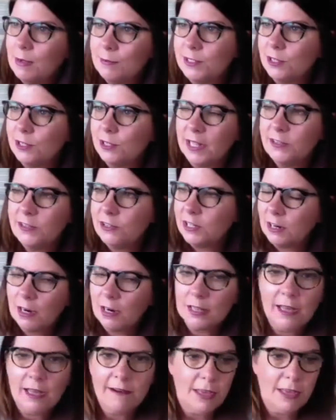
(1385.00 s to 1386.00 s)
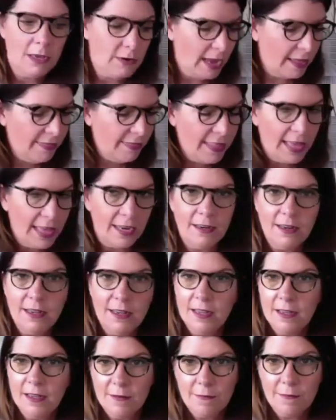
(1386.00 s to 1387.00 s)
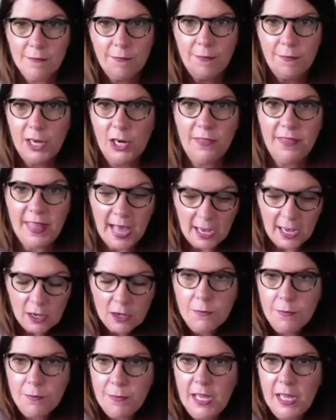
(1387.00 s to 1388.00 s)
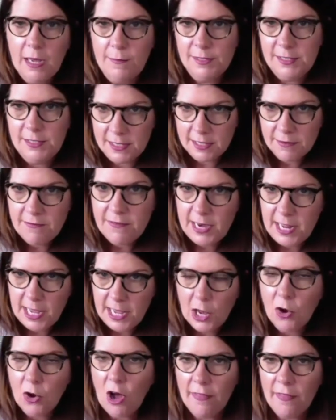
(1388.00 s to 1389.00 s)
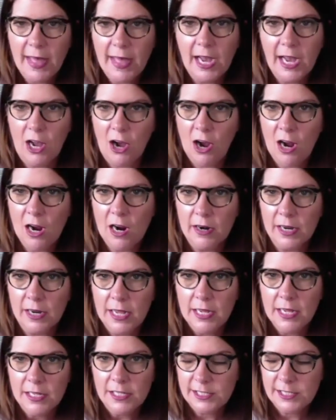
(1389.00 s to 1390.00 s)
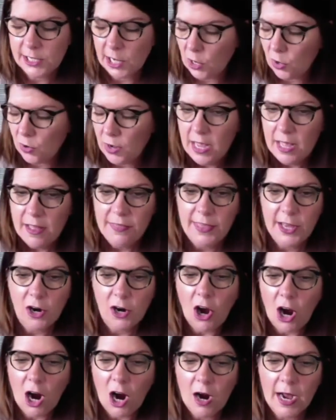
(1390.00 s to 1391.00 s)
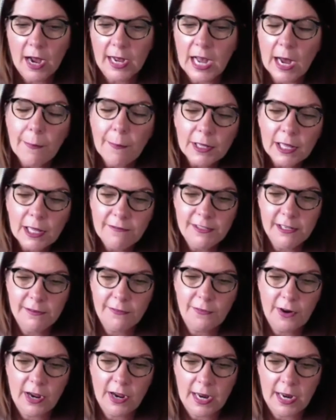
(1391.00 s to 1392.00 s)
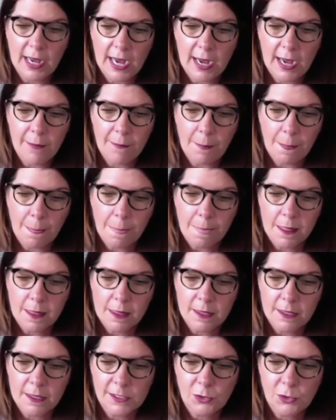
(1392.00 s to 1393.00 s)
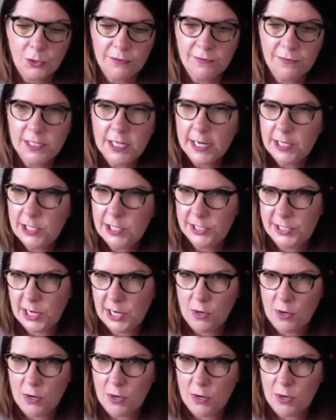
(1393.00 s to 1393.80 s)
so glad you're here. I love you. And then, that becomes the video on that card. So there are a couple of different sort of touch